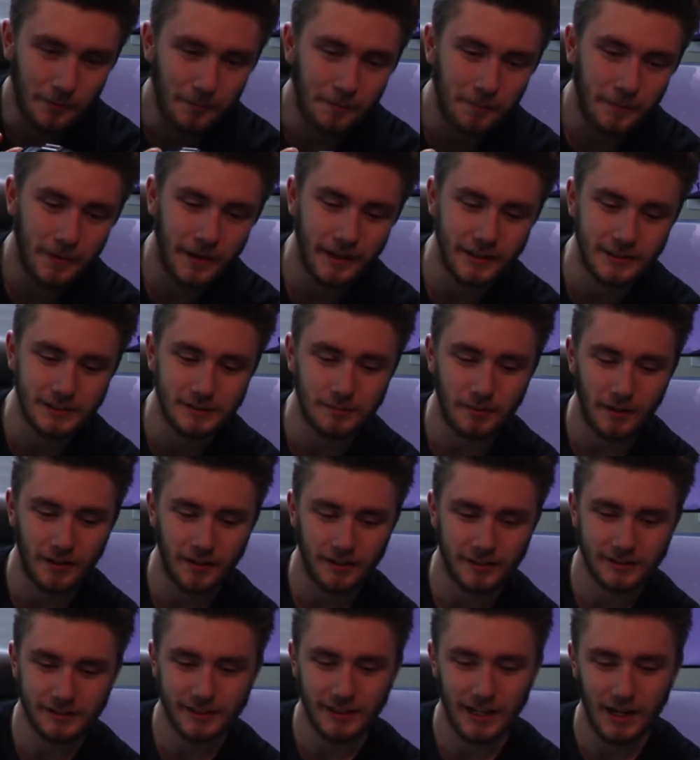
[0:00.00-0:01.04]
amazed by
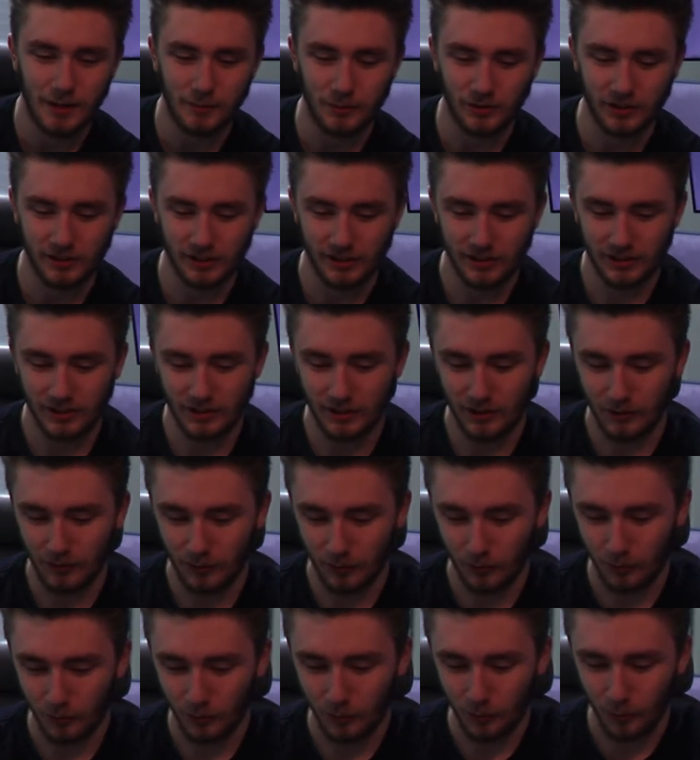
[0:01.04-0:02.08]
this camera.
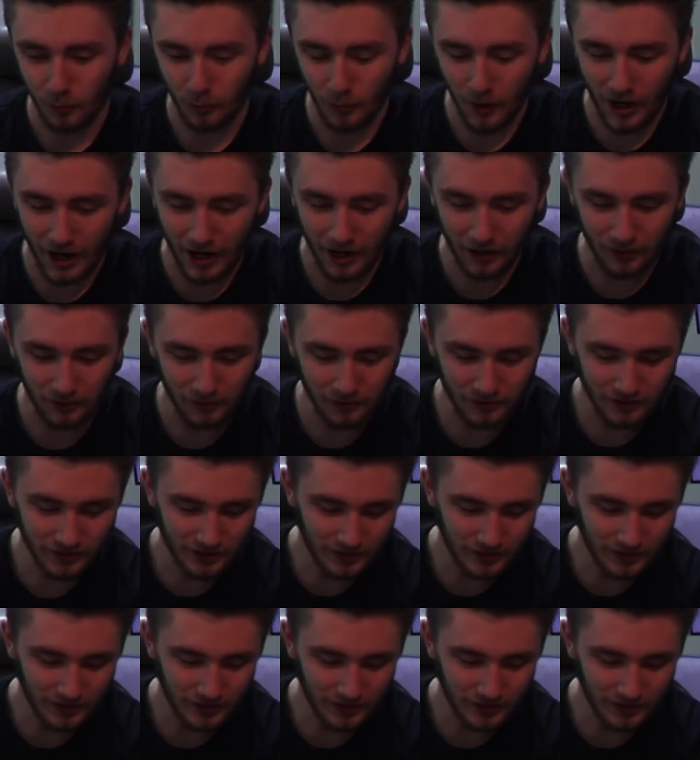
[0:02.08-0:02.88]
Wow.